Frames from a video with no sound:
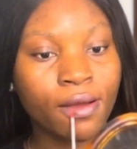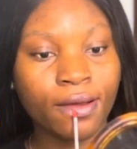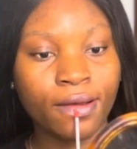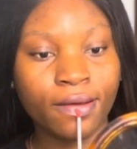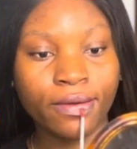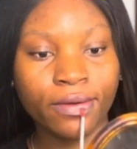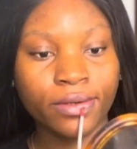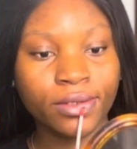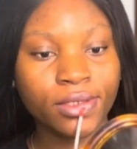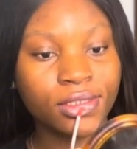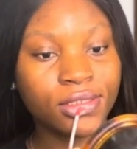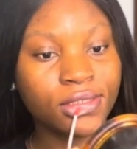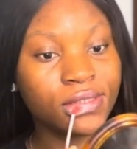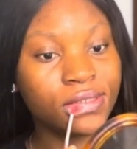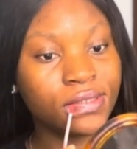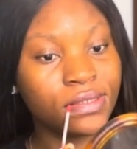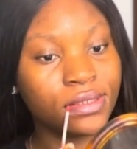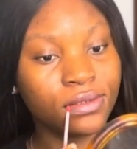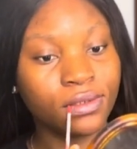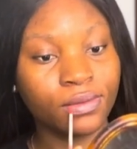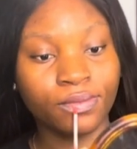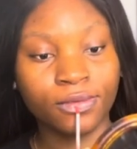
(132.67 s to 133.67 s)

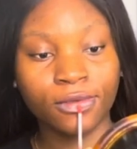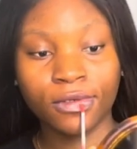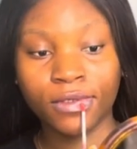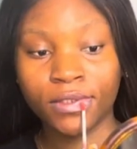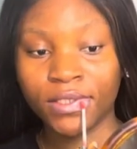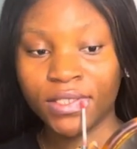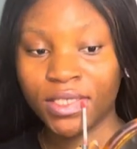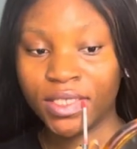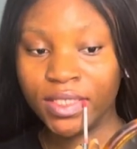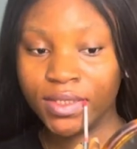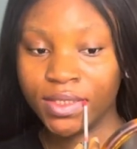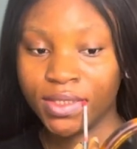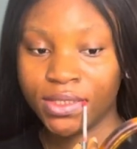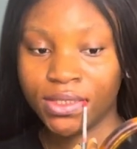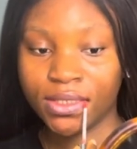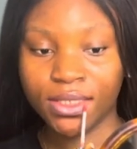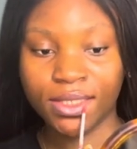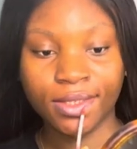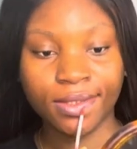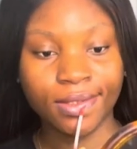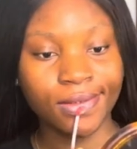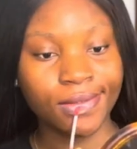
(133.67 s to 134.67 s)
which, to be
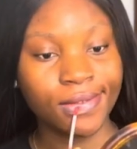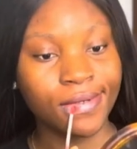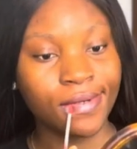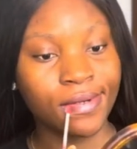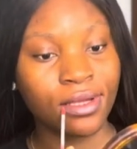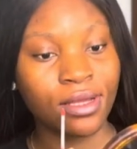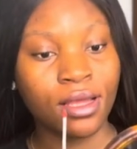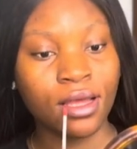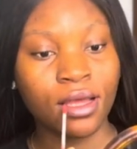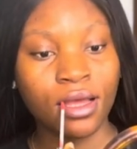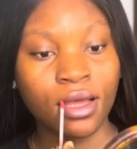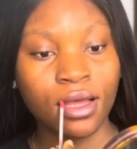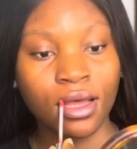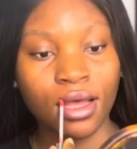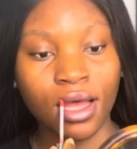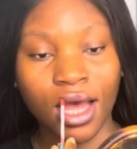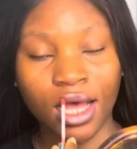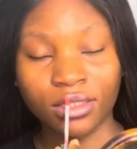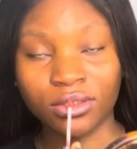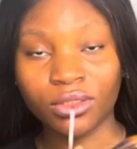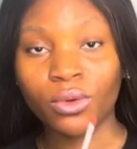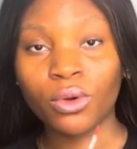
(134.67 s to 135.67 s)
honest,
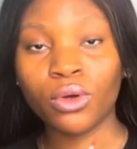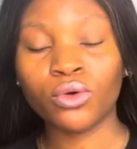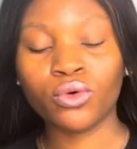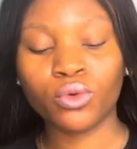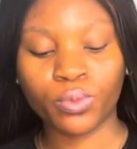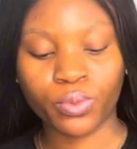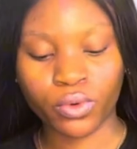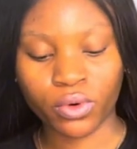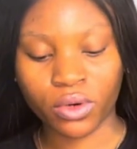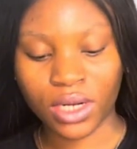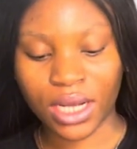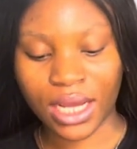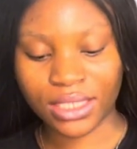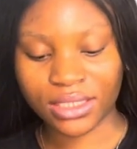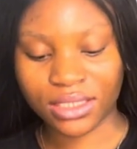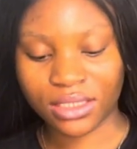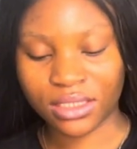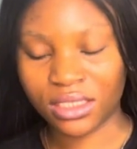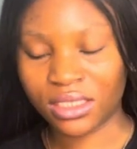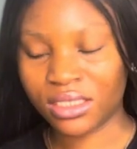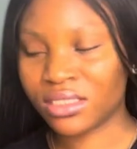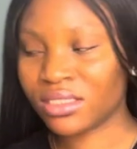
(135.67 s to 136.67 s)
as someone who
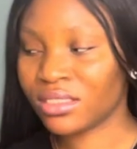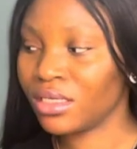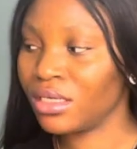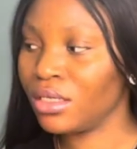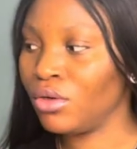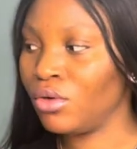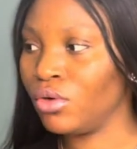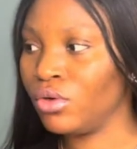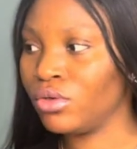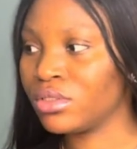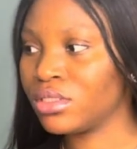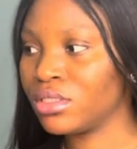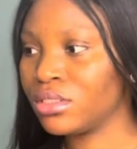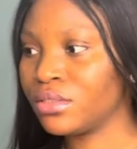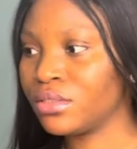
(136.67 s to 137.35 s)
procrastinates a lot,